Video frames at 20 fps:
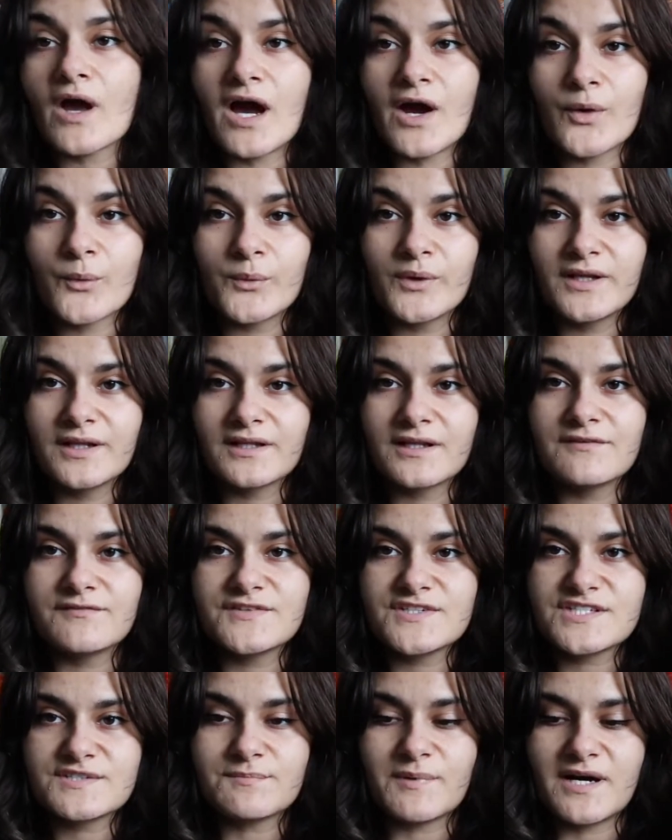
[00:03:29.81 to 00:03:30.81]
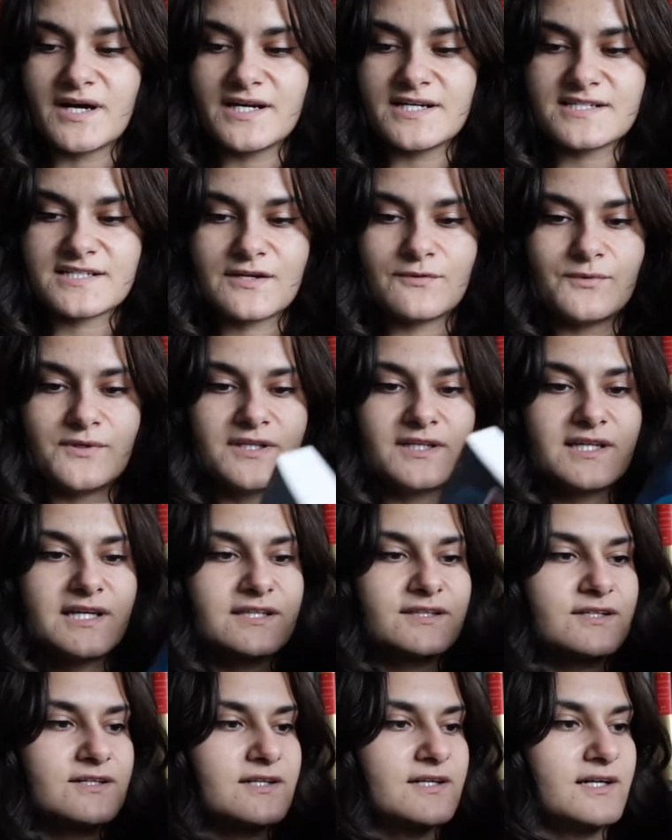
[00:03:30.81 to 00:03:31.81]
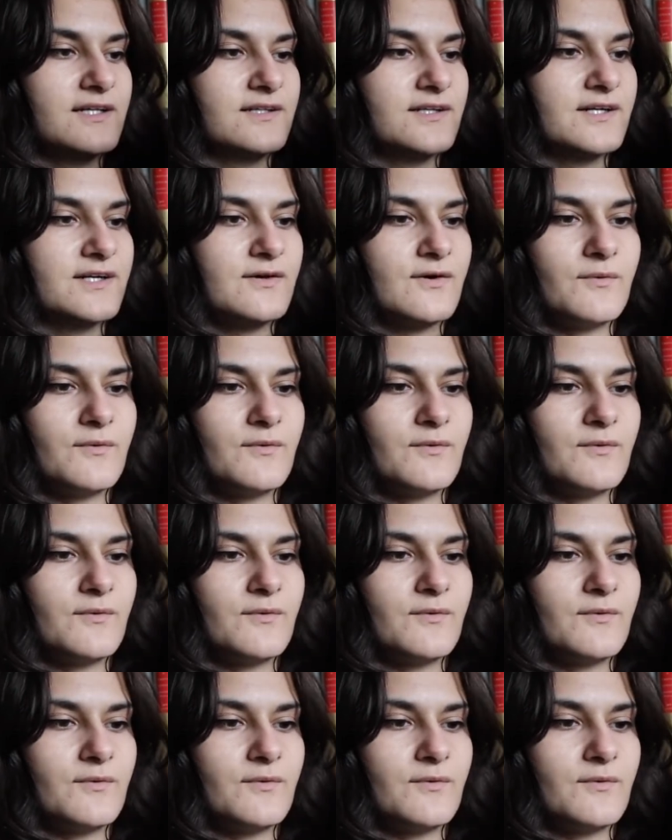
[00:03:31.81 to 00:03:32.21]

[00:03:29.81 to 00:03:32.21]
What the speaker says: I really love the spines. I really like the color.